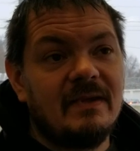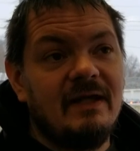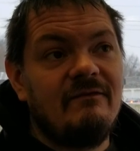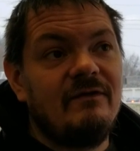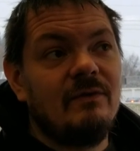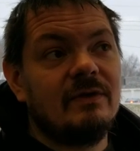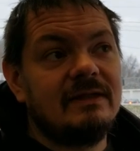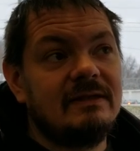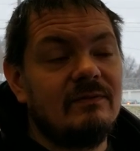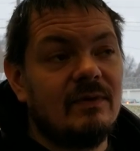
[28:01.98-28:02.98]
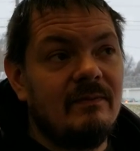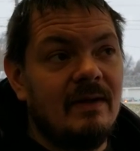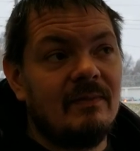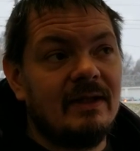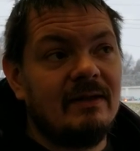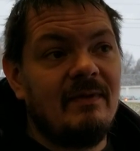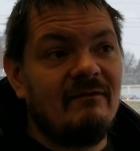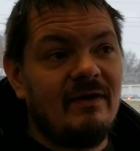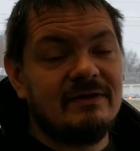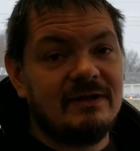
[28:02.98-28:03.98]
if you were to remember that the melt
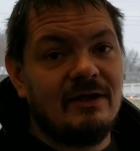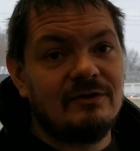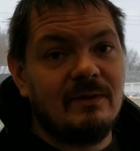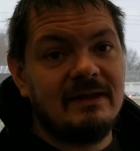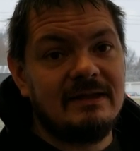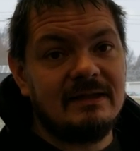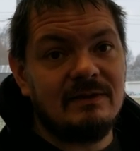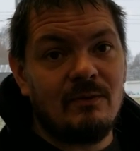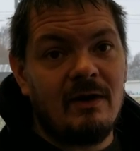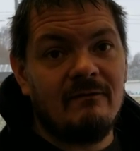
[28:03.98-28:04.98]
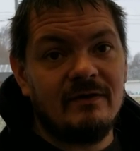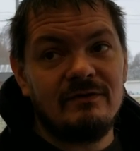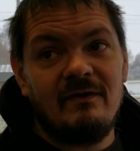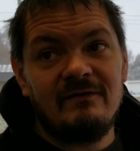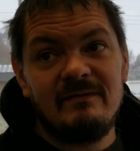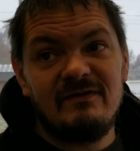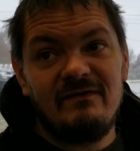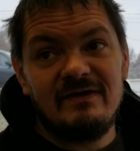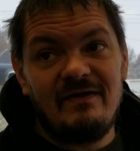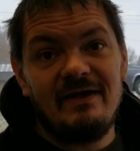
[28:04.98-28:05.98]
value is $1.26 and we're offering 12 times
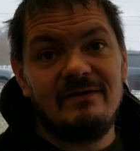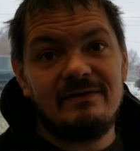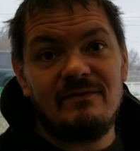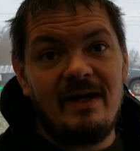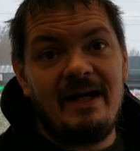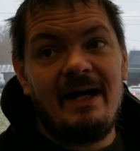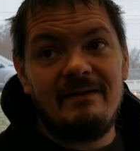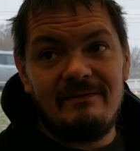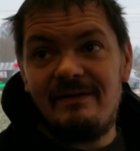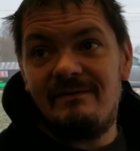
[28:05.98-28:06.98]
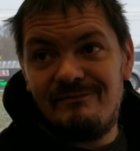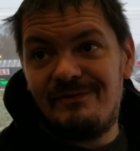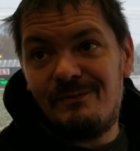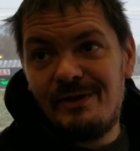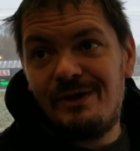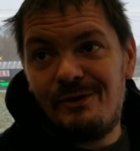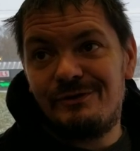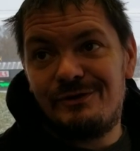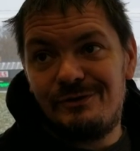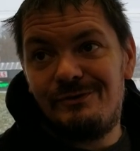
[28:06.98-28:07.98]
face value, it's right at, you know, pretty
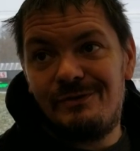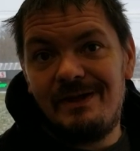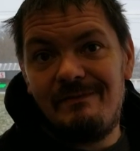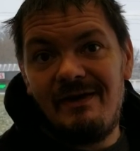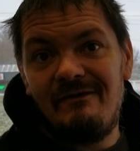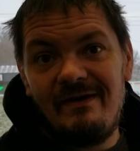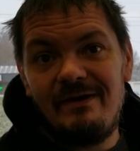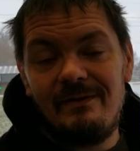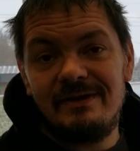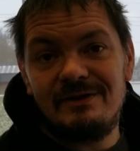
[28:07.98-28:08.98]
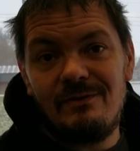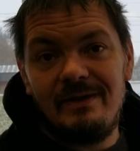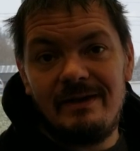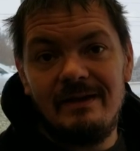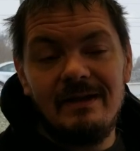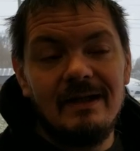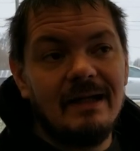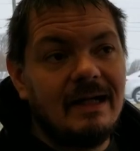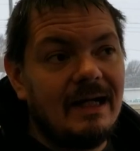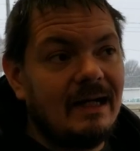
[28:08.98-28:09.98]
close to the melt value on this coin.
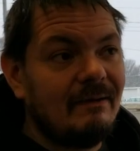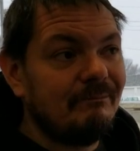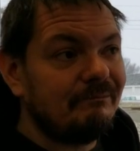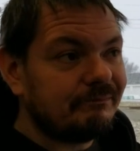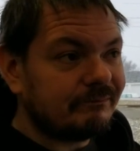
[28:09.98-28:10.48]
Um,